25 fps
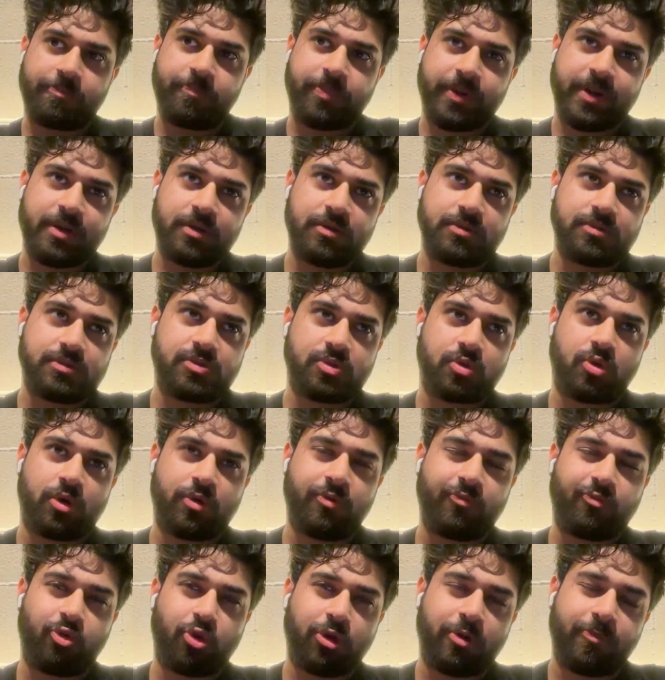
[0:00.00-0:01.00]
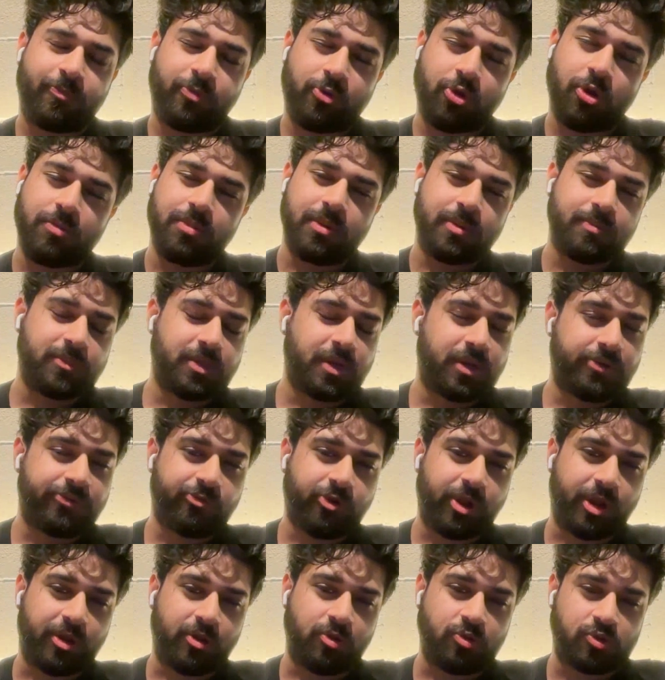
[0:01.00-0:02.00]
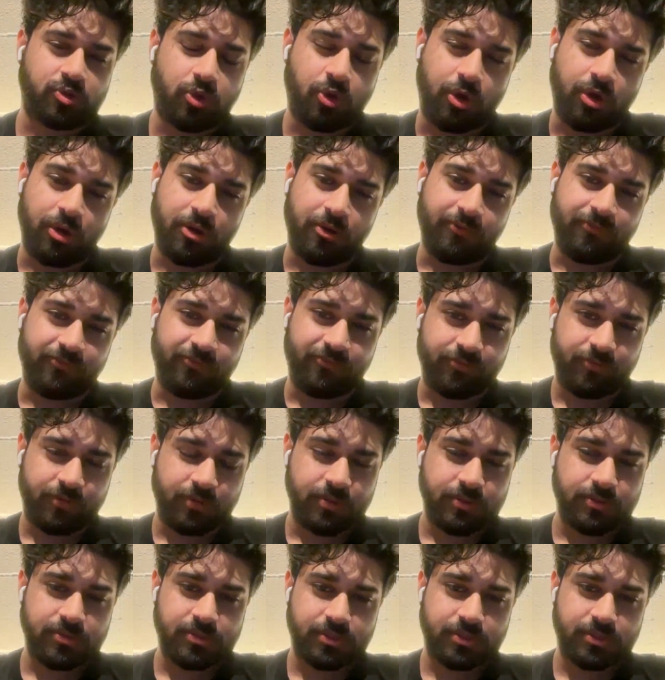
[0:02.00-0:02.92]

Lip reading: it depends on what problem they're trying to solve.